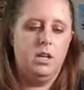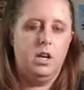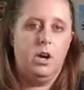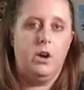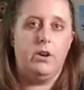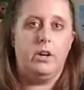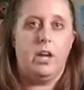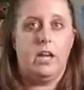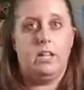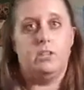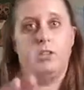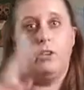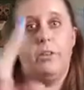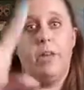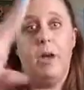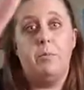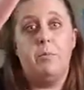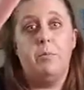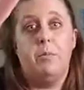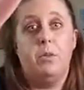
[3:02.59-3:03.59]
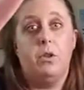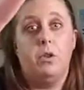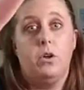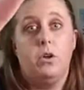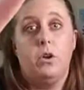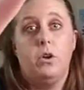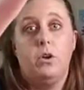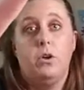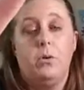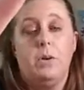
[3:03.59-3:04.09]
Okay, so that
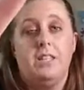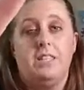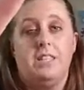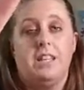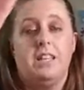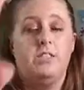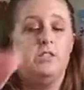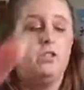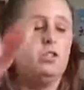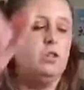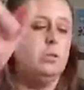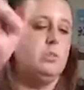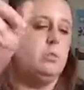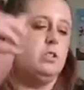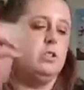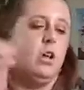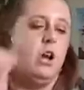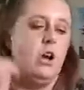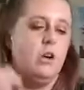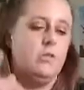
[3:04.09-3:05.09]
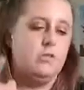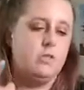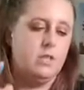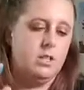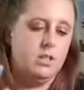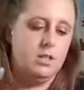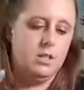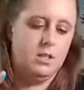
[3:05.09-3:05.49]
blue is super soft.